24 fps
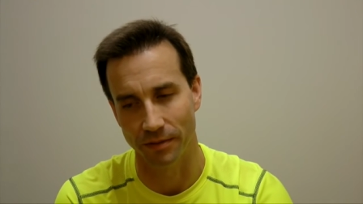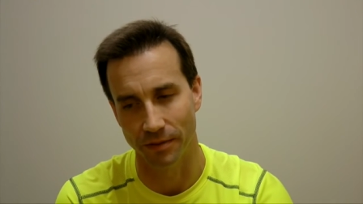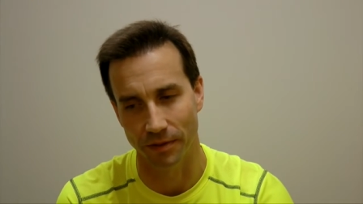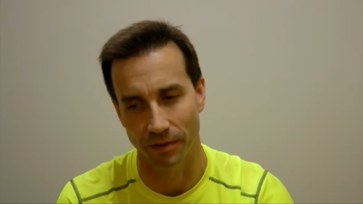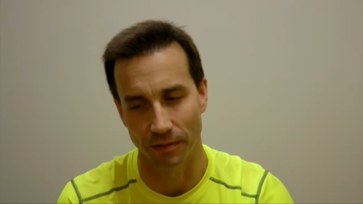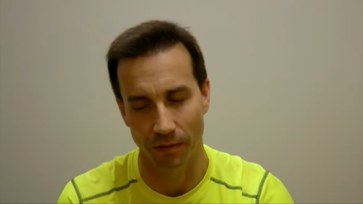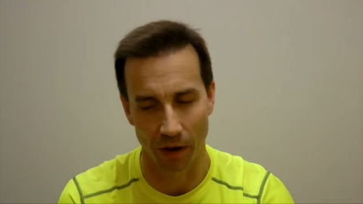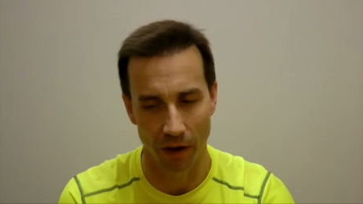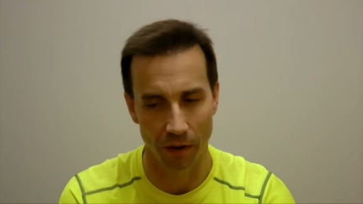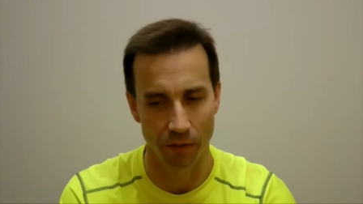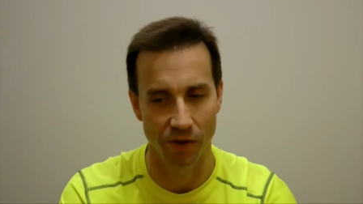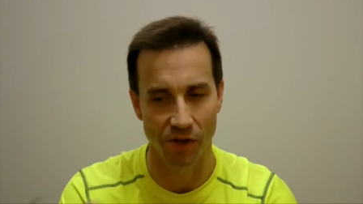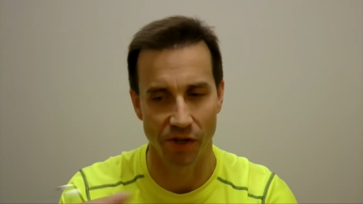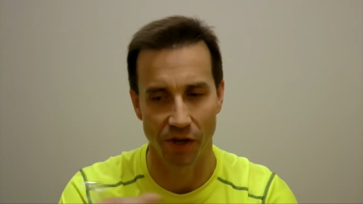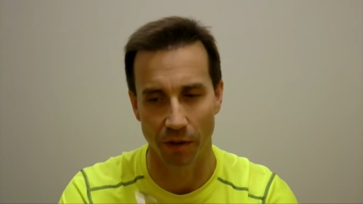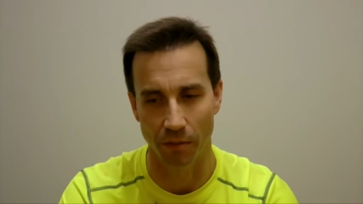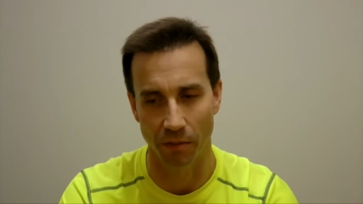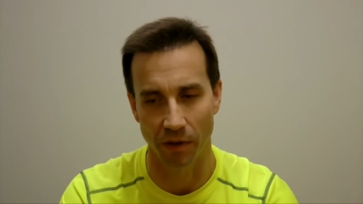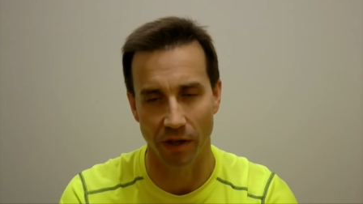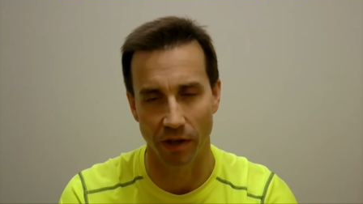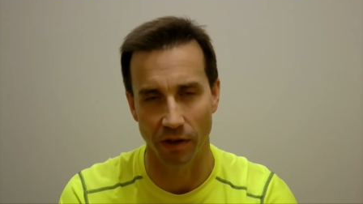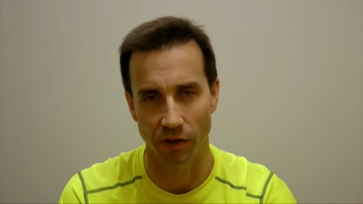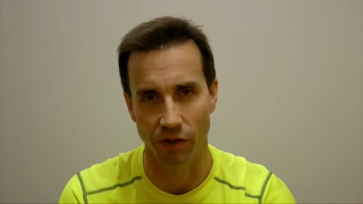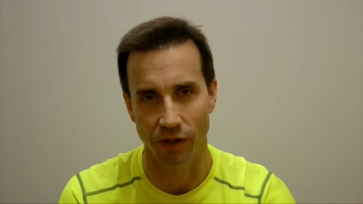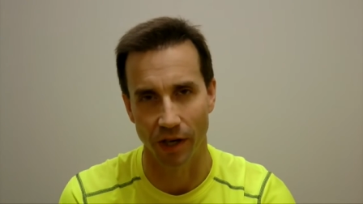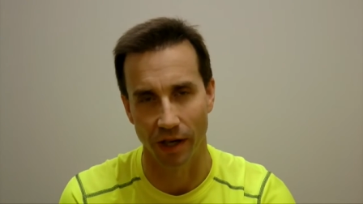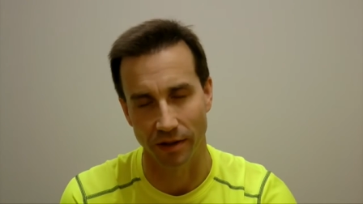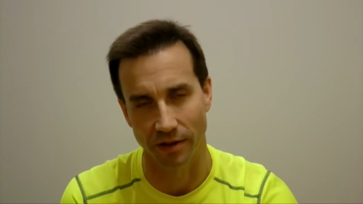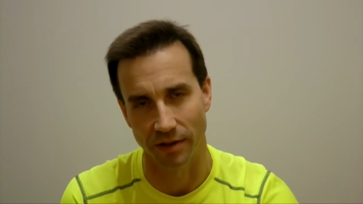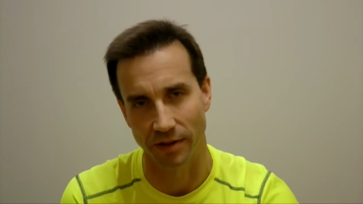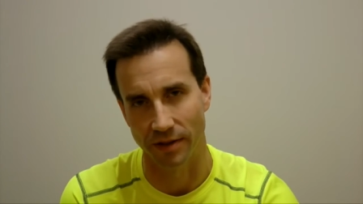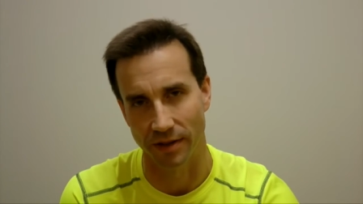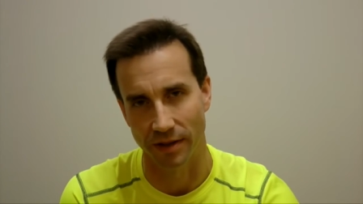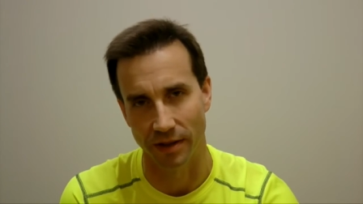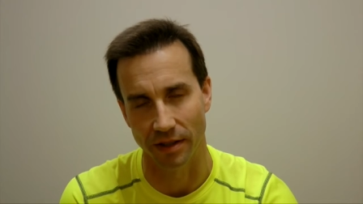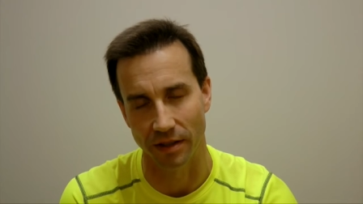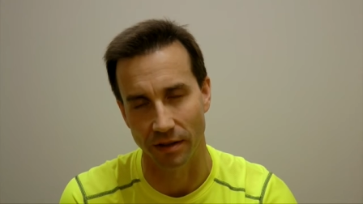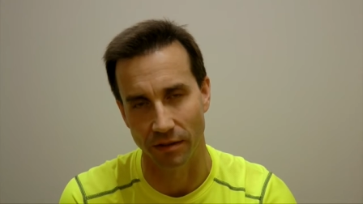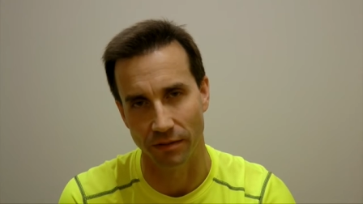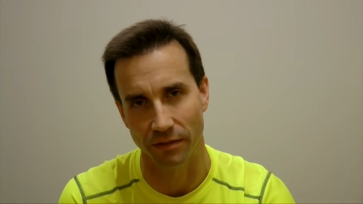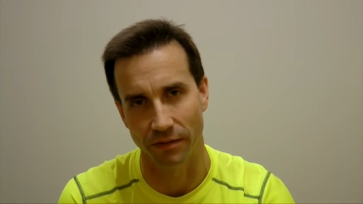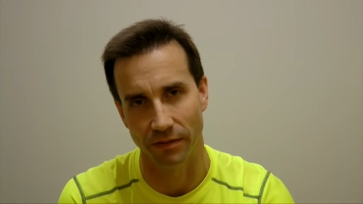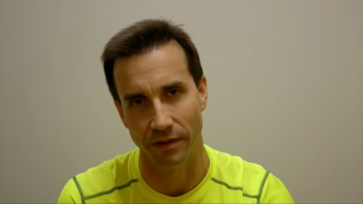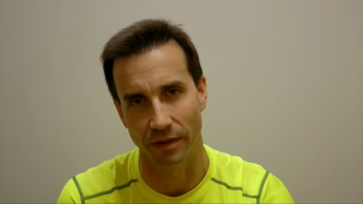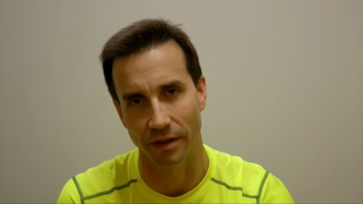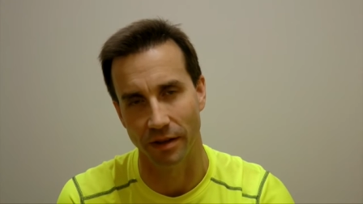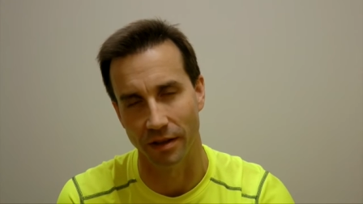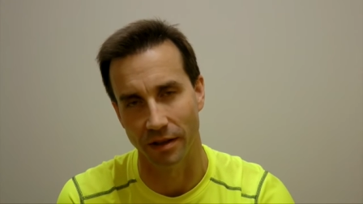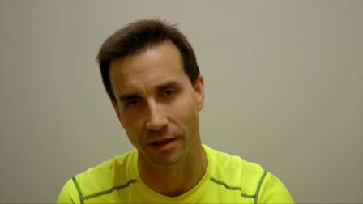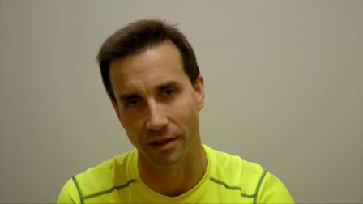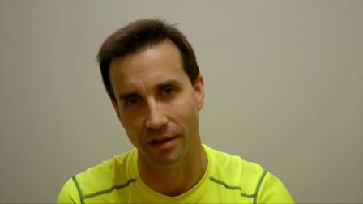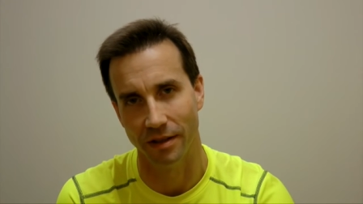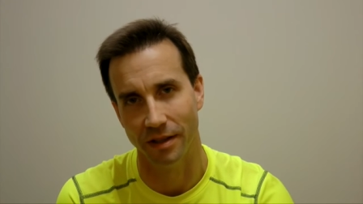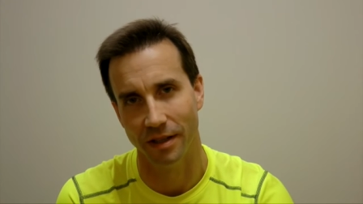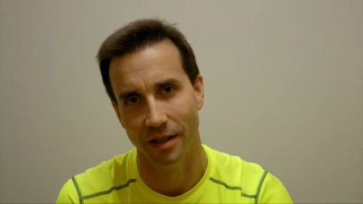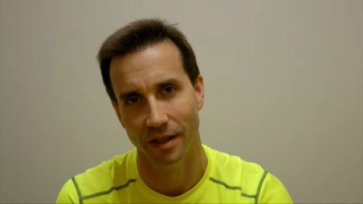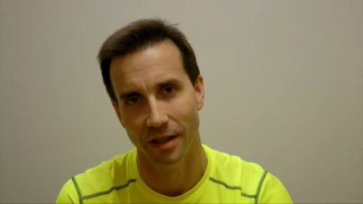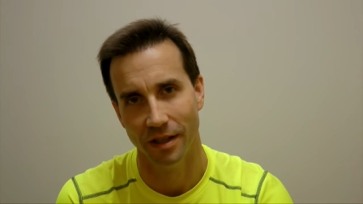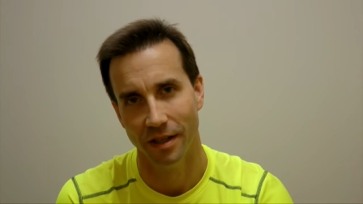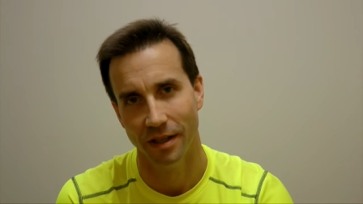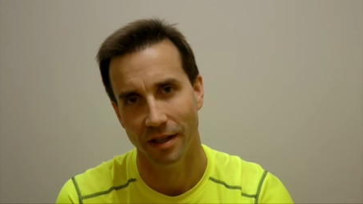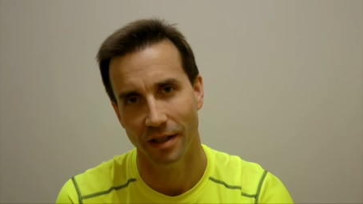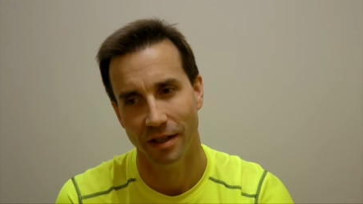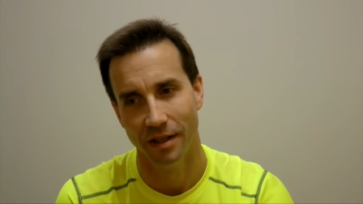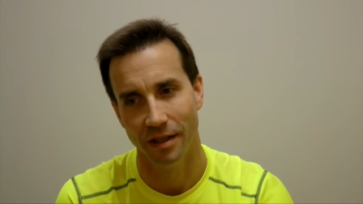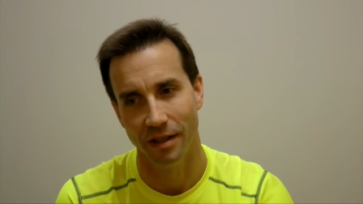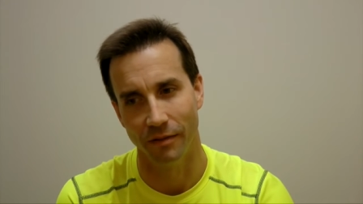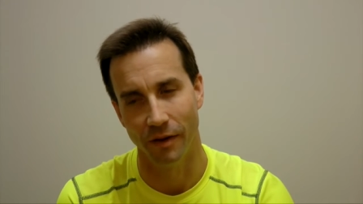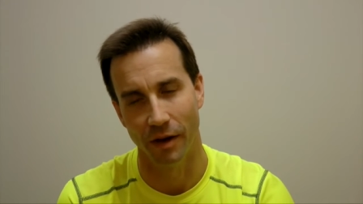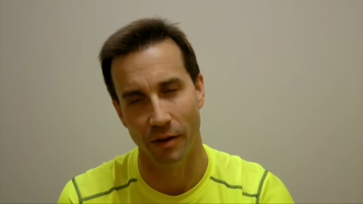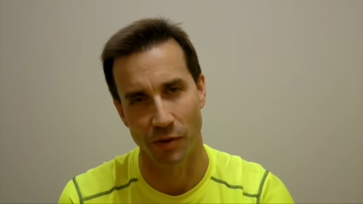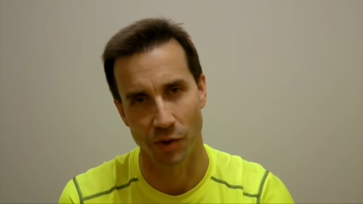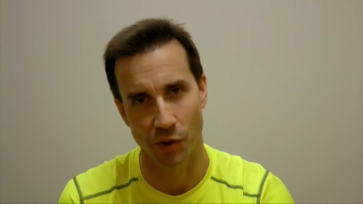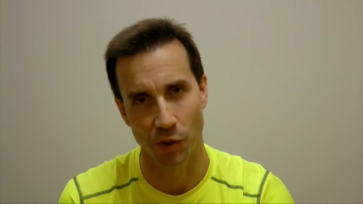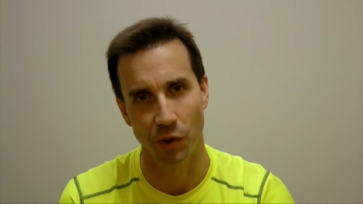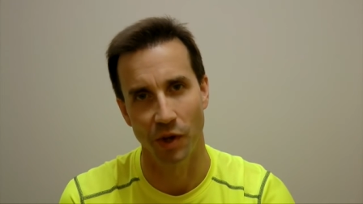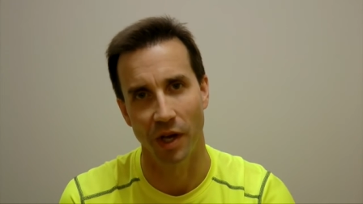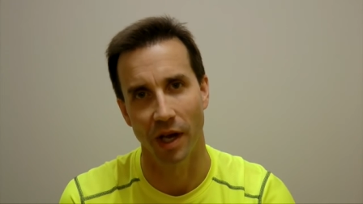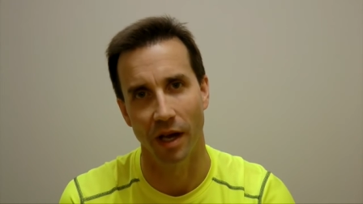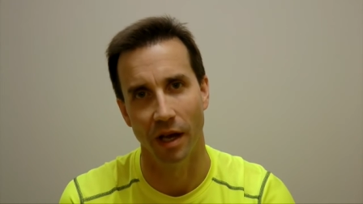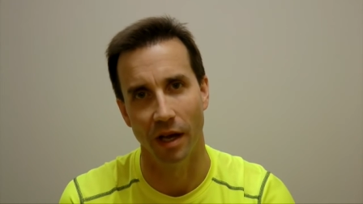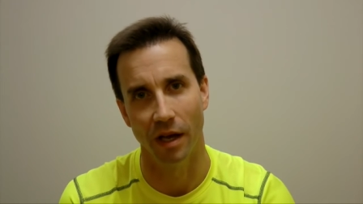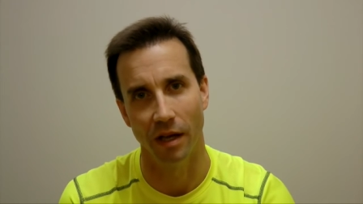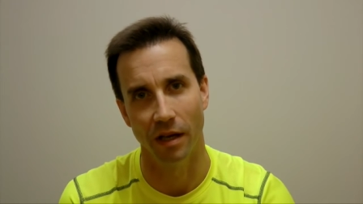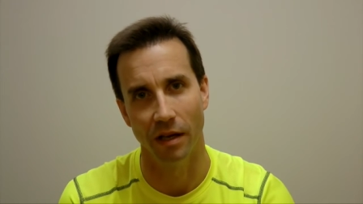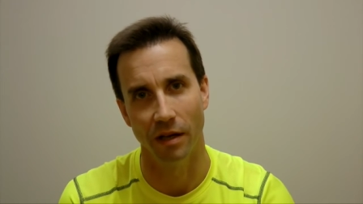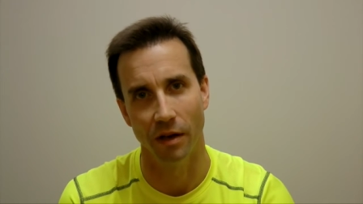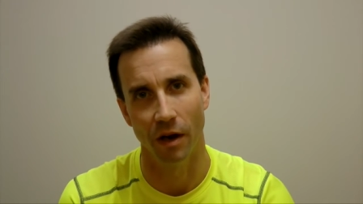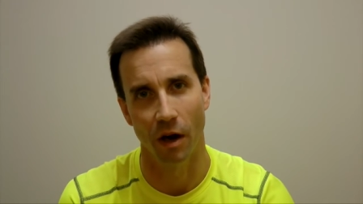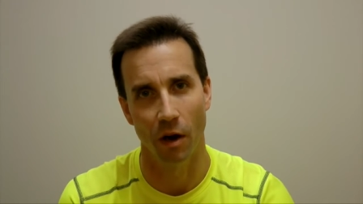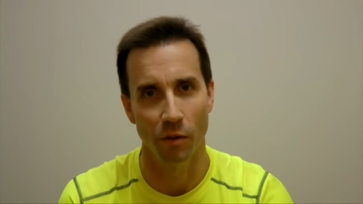would always come in and check to see if I was okay.